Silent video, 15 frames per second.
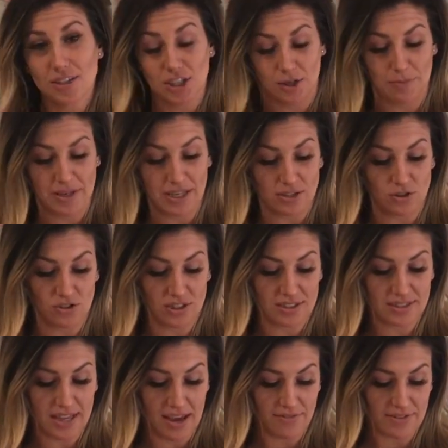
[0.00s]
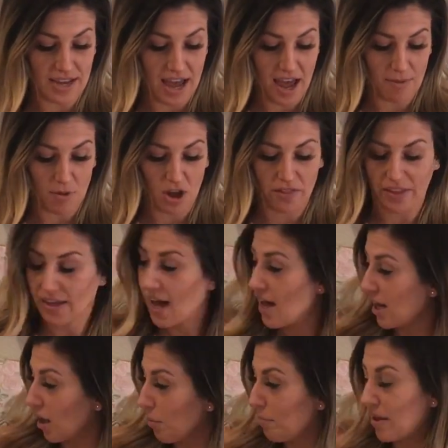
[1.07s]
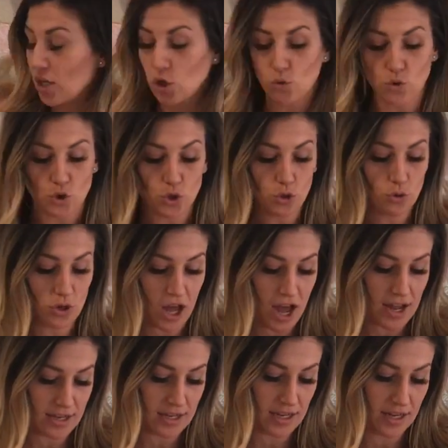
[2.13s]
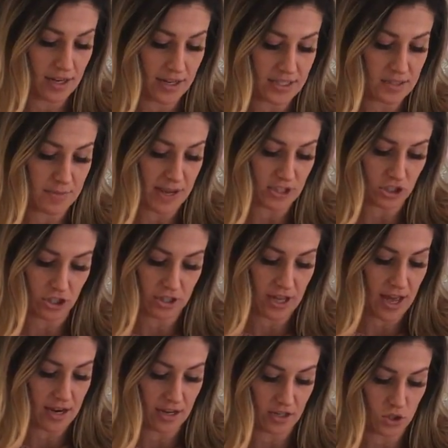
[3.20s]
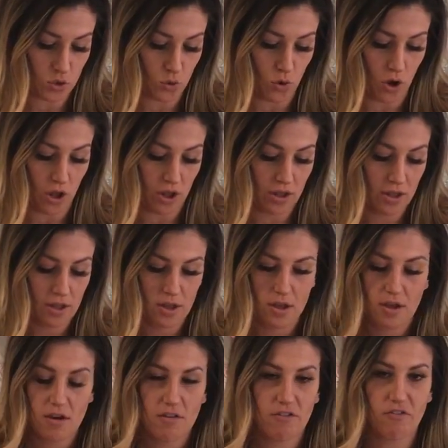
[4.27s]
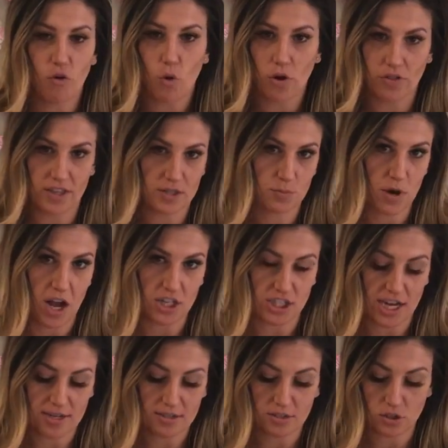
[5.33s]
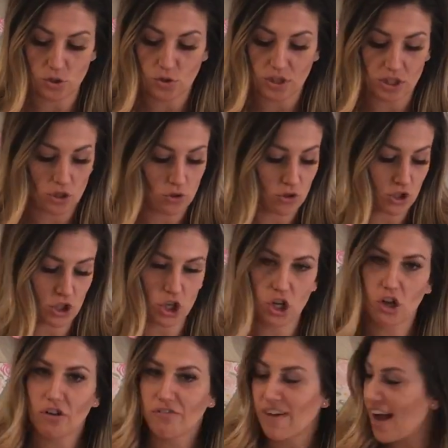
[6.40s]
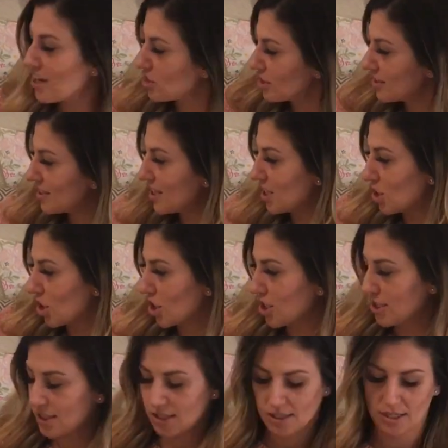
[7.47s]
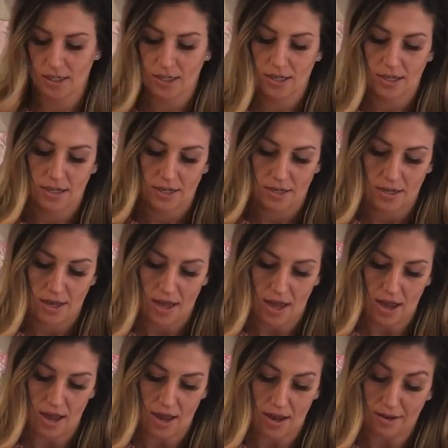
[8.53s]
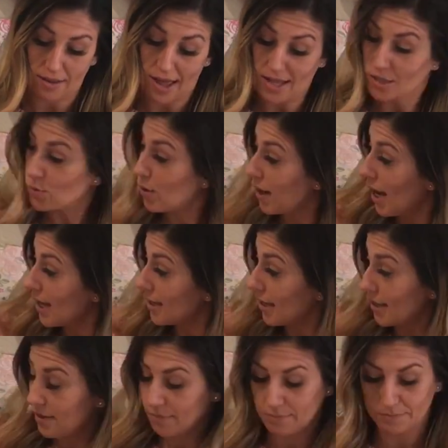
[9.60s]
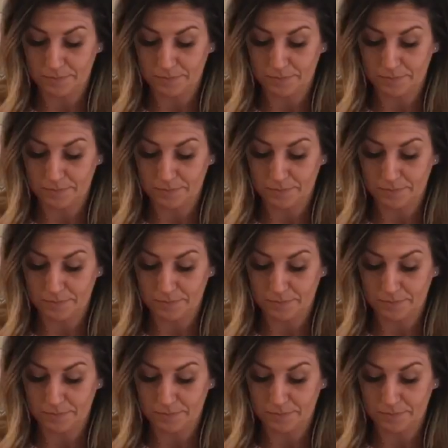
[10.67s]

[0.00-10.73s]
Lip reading: easier because you could save time on the cutting. But you do not need a special cutting tool for this project. You can use good old-fashioned scissors, and that's what I did.